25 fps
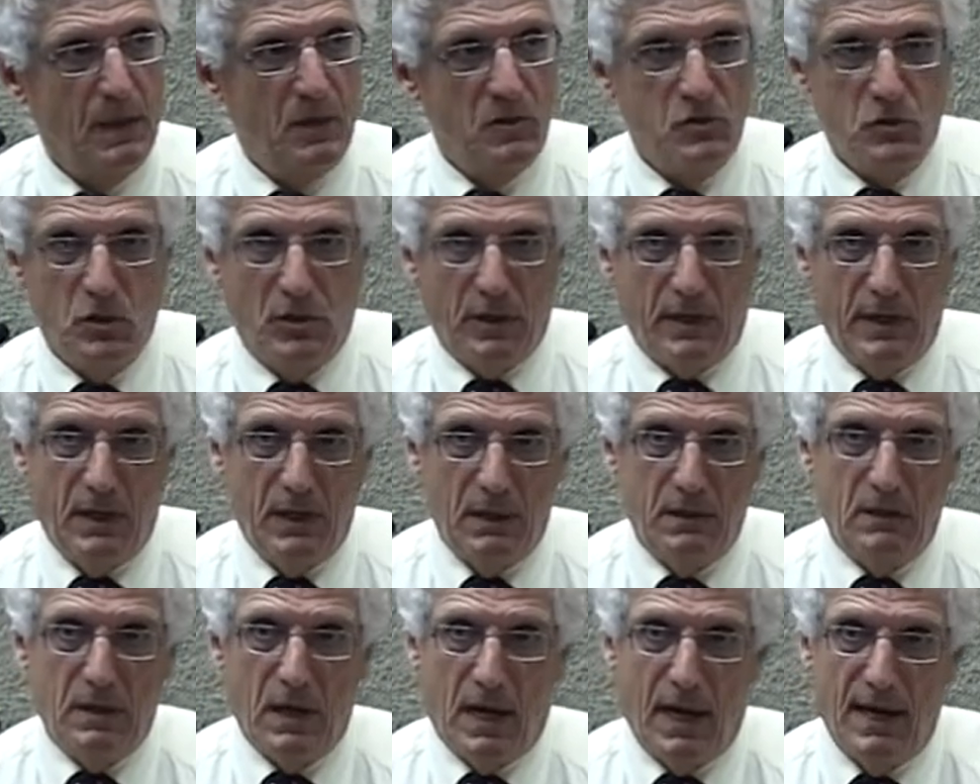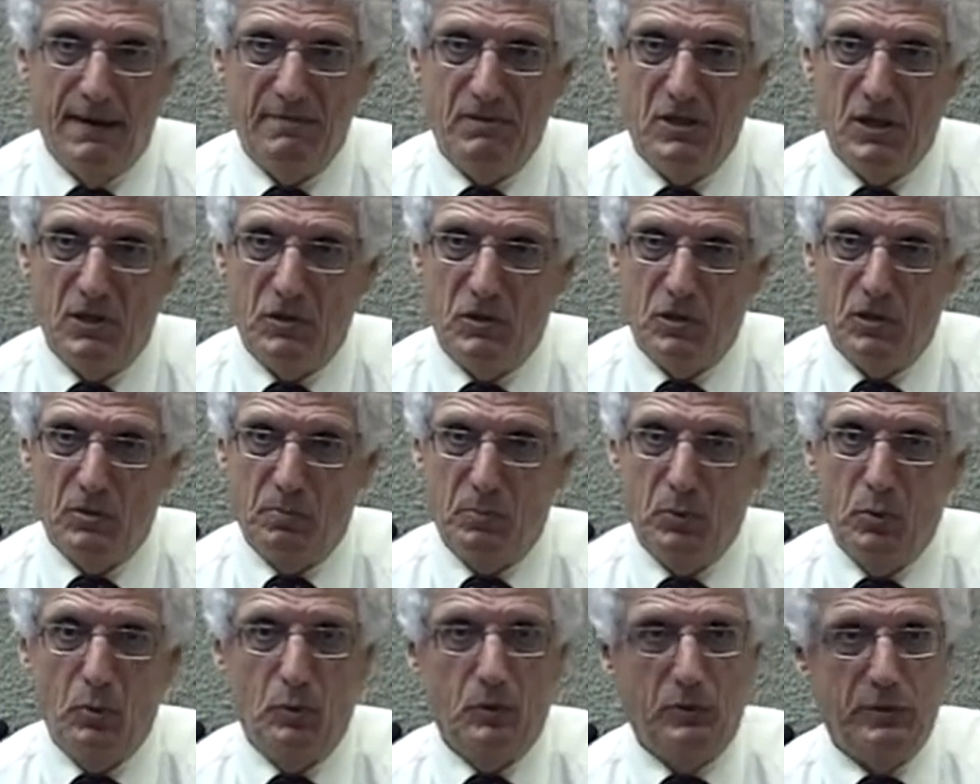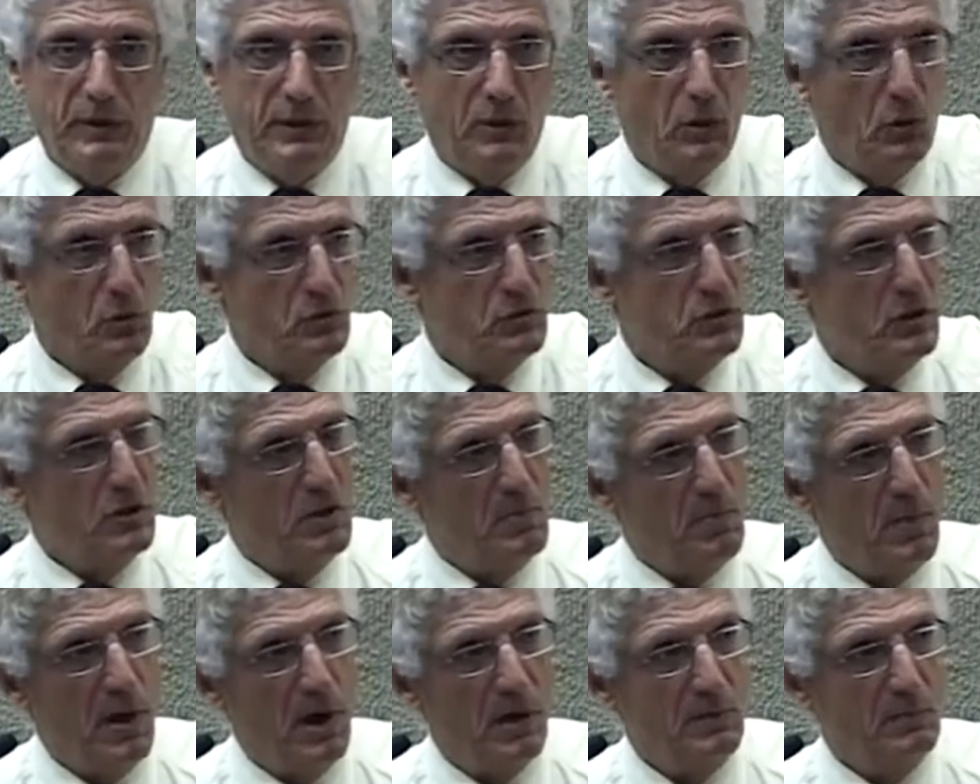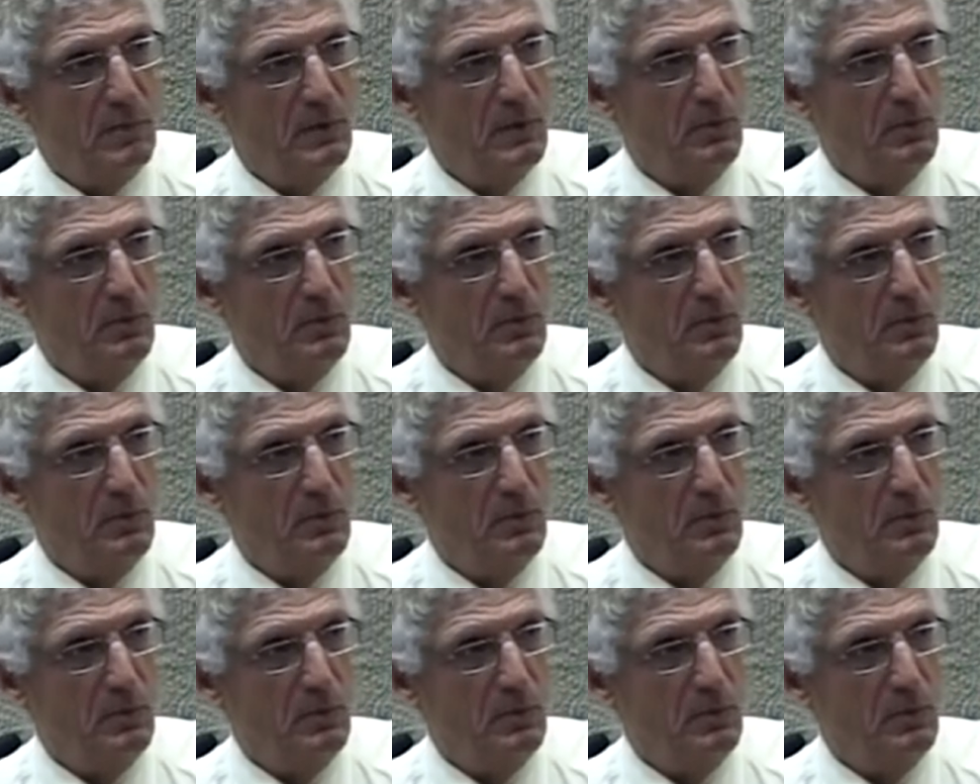So the kid dives into the pool, and he goes to the bottom